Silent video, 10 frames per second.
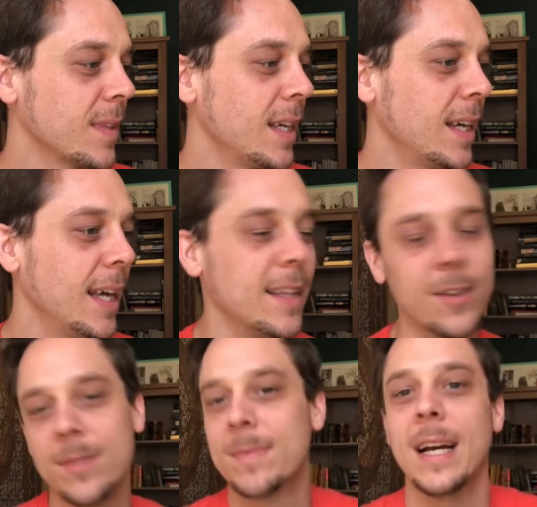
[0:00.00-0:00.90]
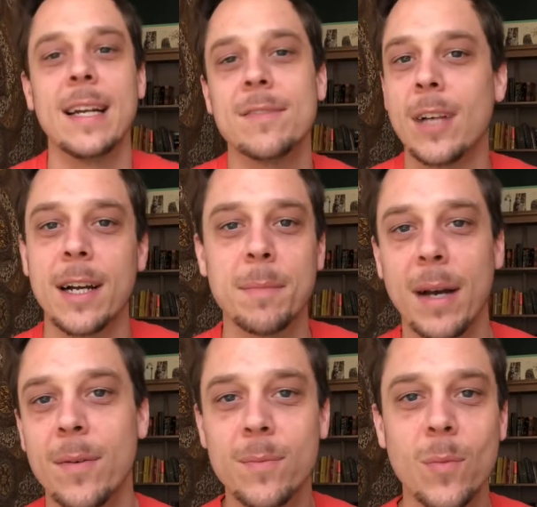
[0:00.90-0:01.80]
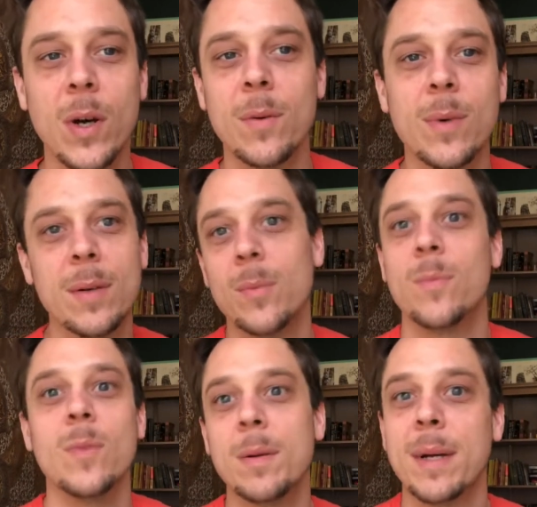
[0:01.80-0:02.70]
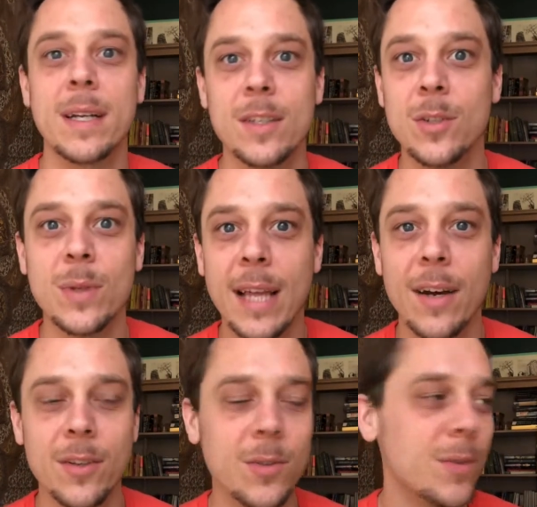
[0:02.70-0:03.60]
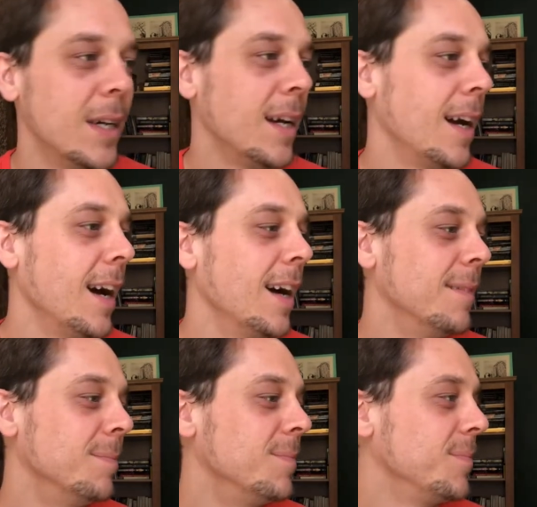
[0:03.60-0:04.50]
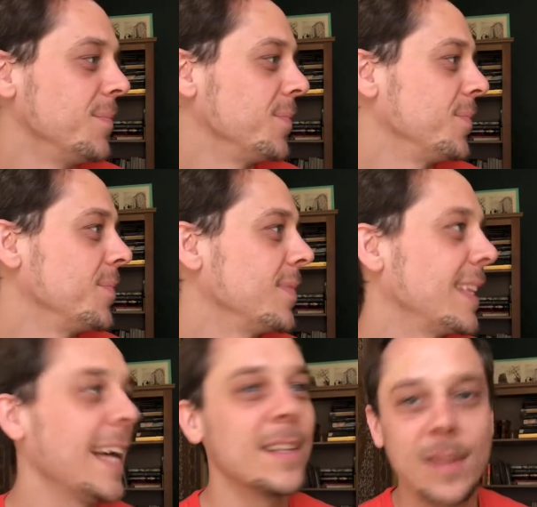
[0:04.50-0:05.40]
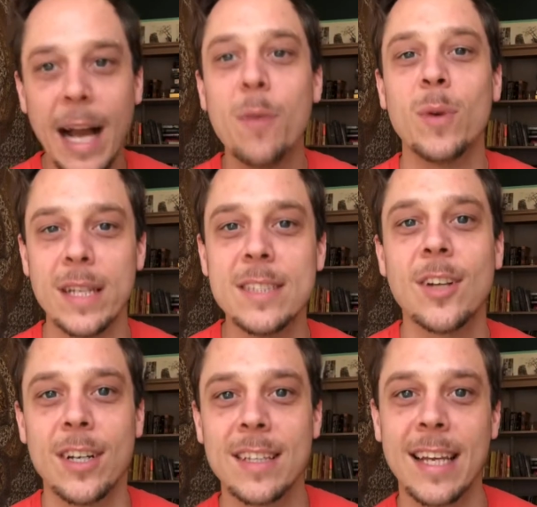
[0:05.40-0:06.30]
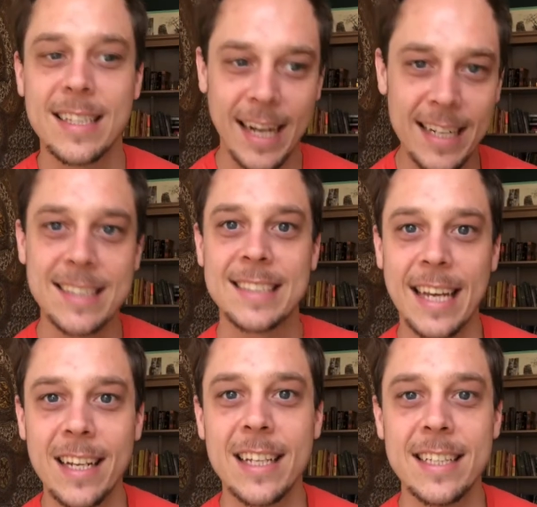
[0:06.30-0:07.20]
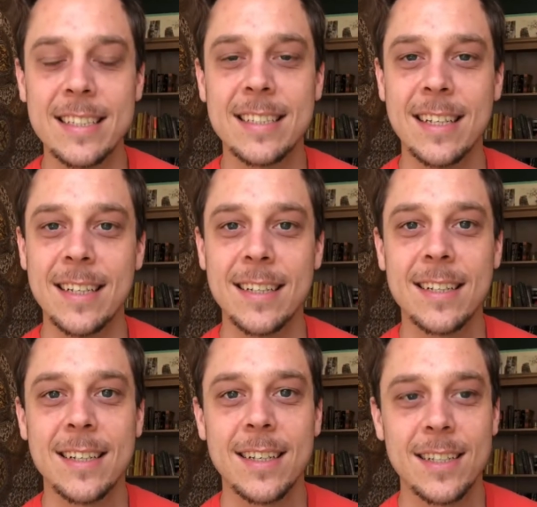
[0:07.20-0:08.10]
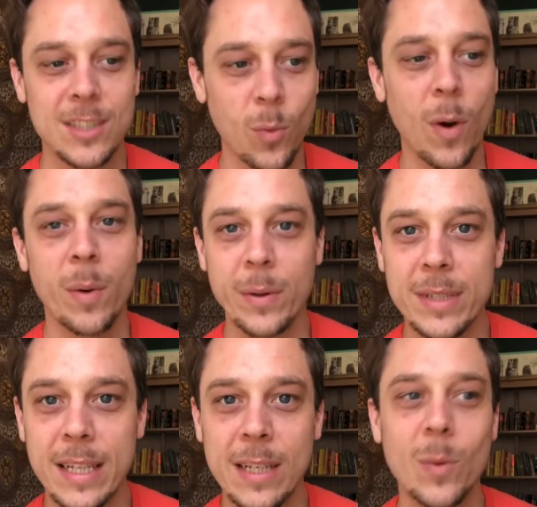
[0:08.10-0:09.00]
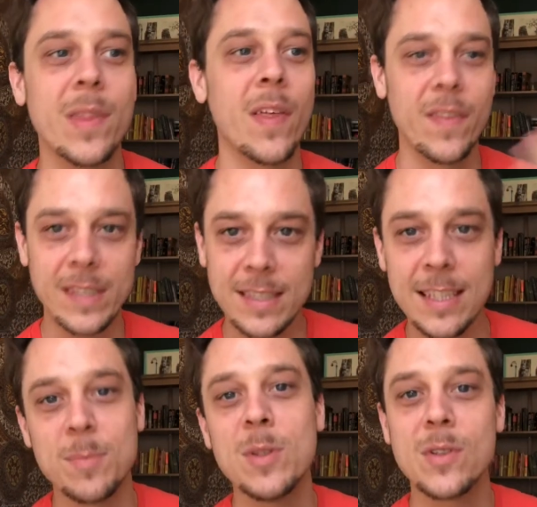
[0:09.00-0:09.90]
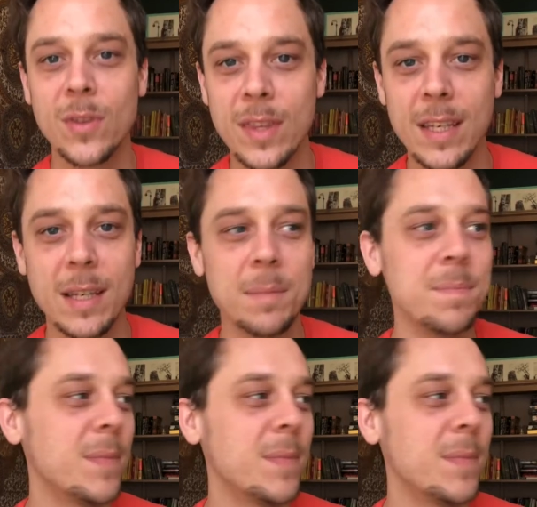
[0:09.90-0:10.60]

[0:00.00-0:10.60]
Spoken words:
they're kind of talking about what am I going to do without you, that I really started to kind of settle into what we were dealing with. And this musical theme